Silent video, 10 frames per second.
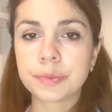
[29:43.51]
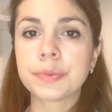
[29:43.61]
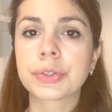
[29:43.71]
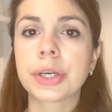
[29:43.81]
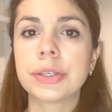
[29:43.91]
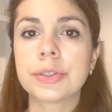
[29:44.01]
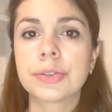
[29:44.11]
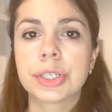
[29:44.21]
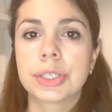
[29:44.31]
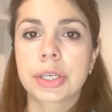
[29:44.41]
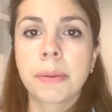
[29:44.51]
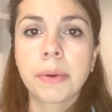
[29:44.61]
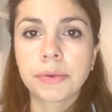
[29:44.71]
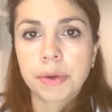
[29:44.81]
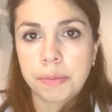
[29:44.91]
Okay, so just keep
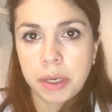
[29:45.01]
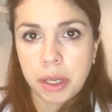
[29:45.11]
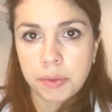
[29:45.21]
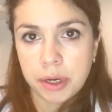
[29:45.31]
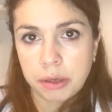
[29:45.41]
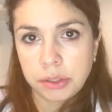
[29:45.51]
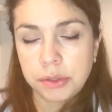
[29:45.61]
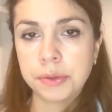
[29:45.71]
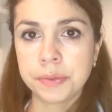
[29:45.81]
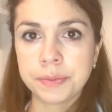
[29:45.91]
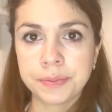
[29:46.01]
on repeating what I do.